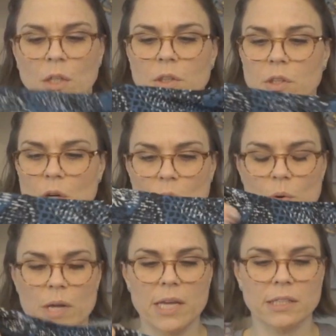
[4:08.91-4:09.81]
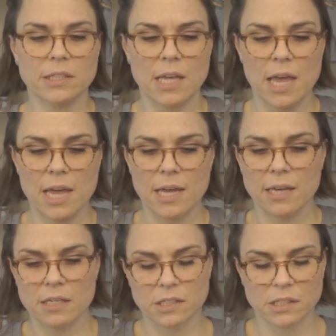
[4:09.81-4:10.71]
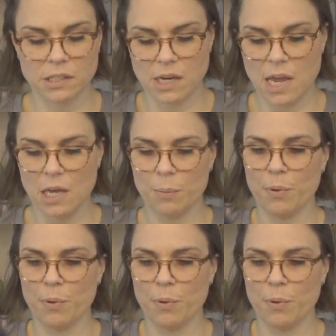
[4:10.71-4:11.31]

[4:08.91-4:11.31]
So it's a snake